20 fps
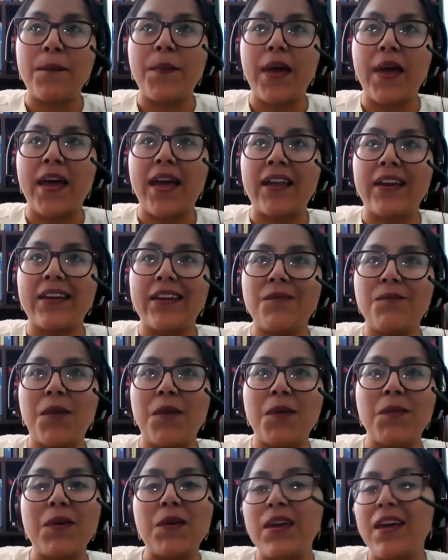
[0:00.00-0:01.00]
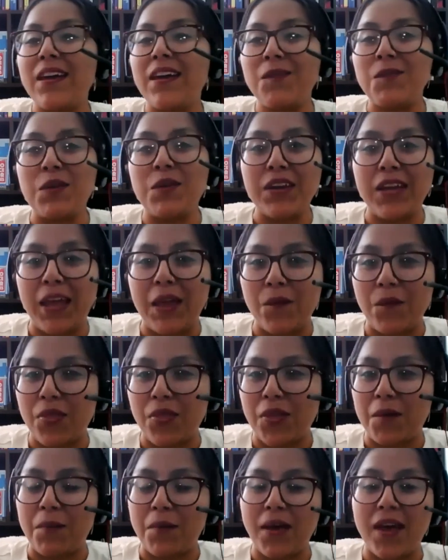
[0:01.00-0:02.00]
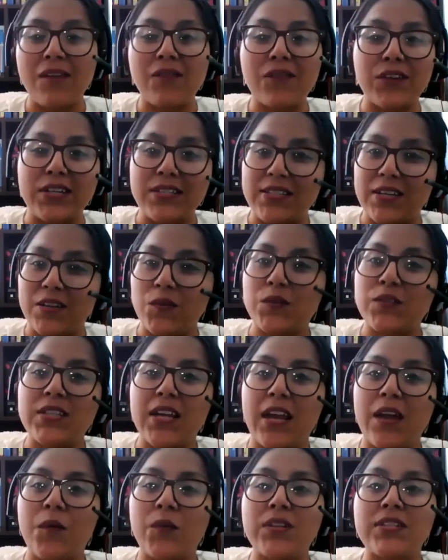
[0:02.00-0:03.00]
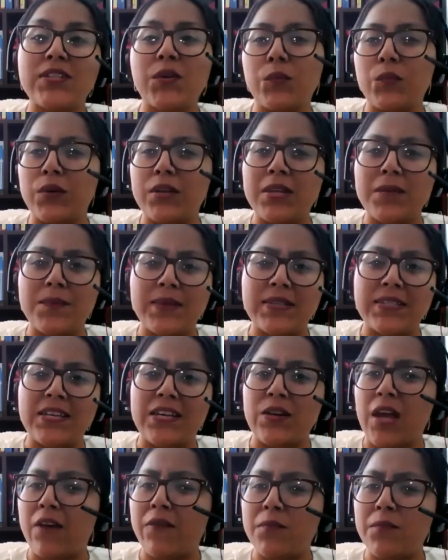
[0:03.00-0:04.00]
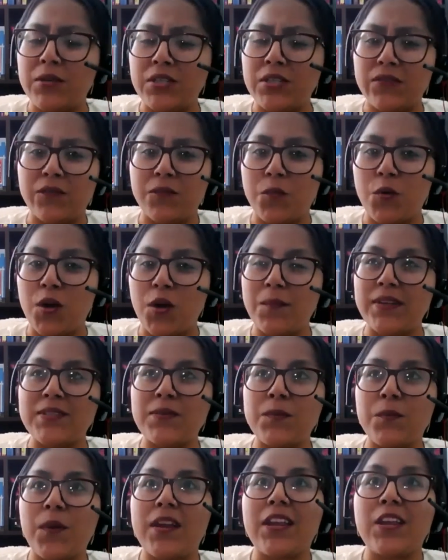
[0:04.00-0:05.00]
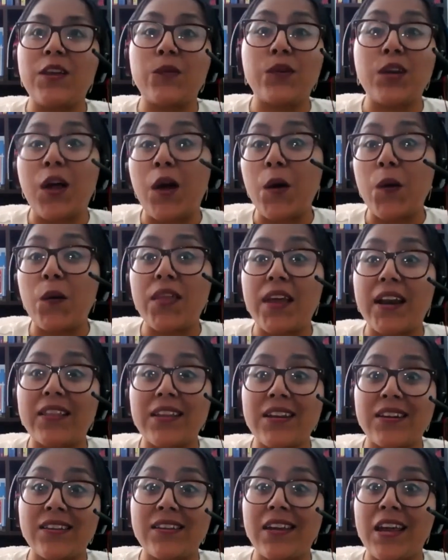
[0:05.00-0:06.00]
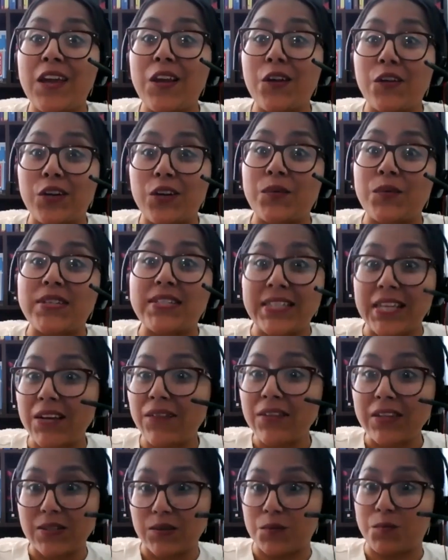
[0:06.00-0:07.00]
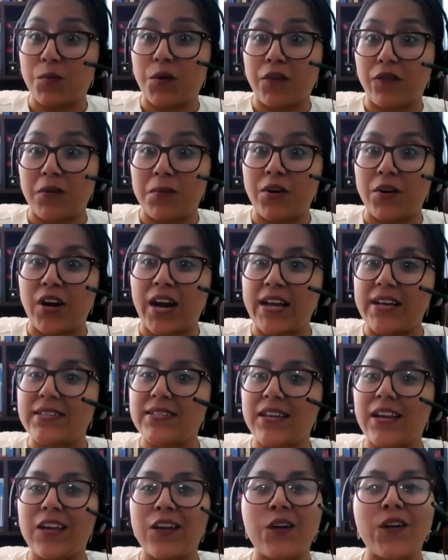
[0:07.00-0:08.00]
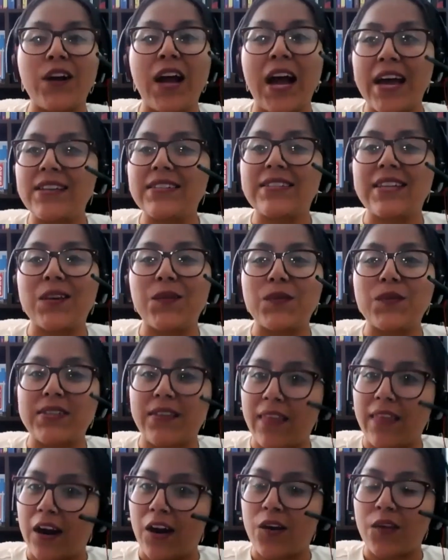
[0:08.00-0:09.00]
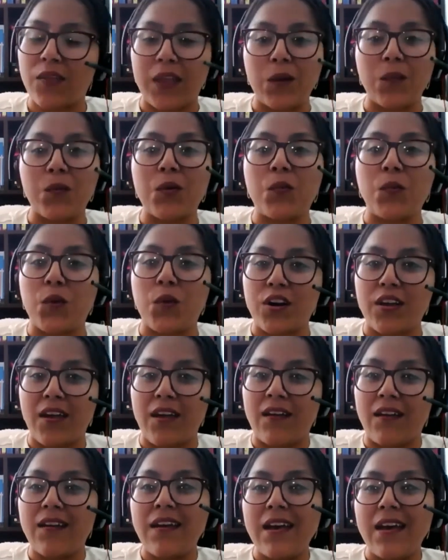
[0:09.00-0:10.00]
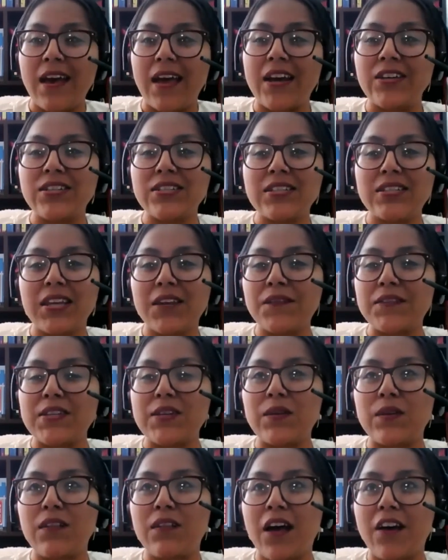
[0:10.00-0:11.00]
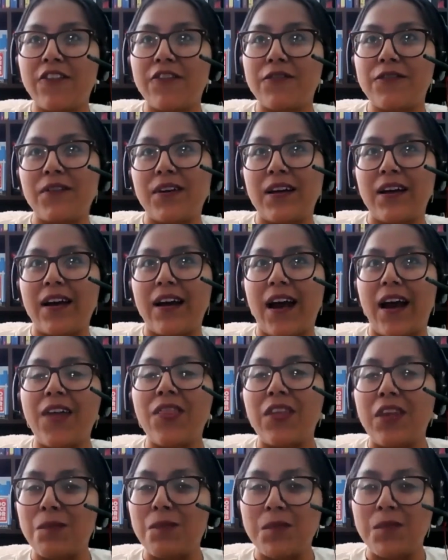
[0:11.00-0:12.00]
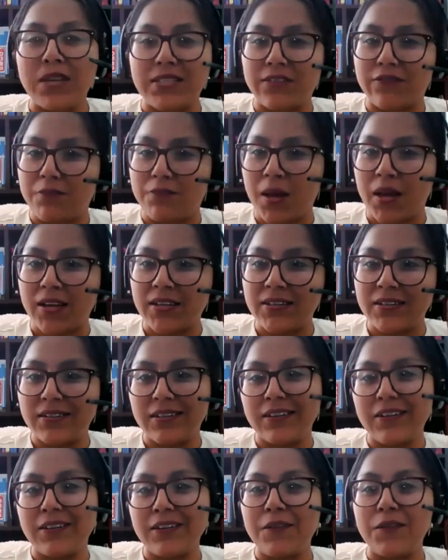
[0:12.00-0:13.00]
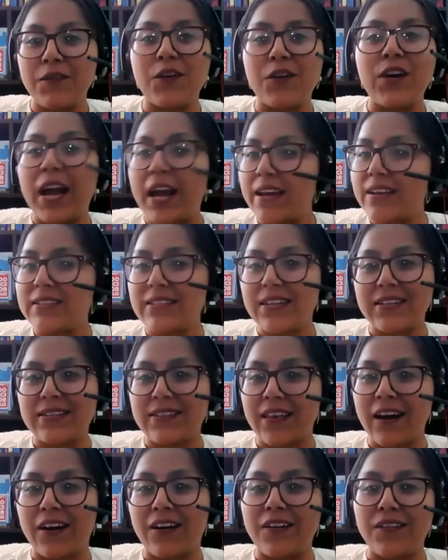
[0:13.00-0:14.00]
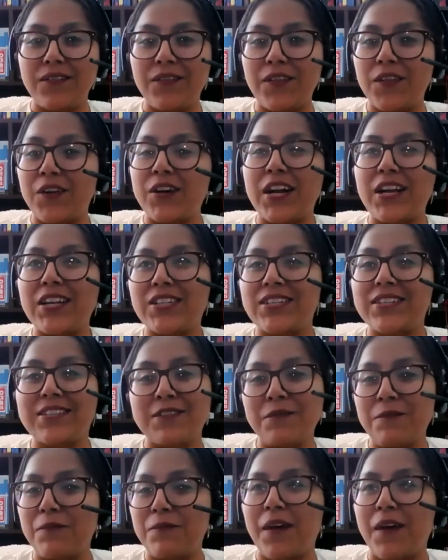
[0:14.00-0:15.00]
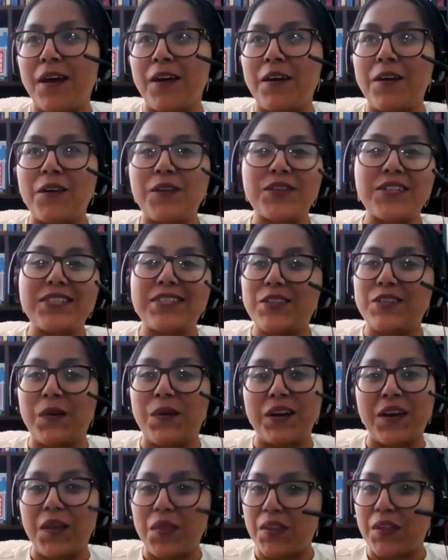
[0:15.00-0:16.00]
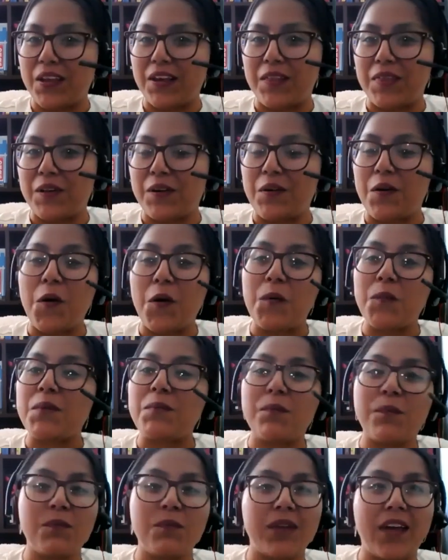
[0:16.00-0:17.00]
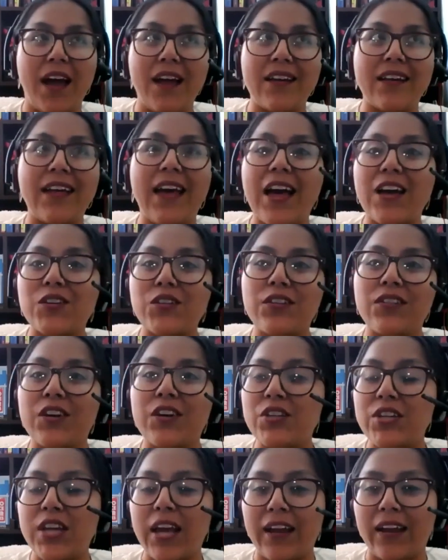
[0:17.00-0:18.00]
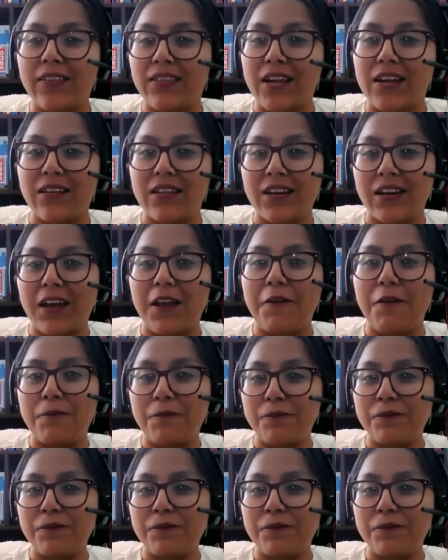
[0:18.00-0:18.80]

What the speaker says: And maybe you can't communicate with them every single day once you're really busy and you have a bunch of appointments. But you know that at the end of the day, you're going to receive this report from your ISA. Your ISA was there, they were working. And it just gives you a lot of, I think, peace of mind. Your ISA is there. They're not just, I don't know, just doing nothing in their home and kind of cashing their check at the end of the day.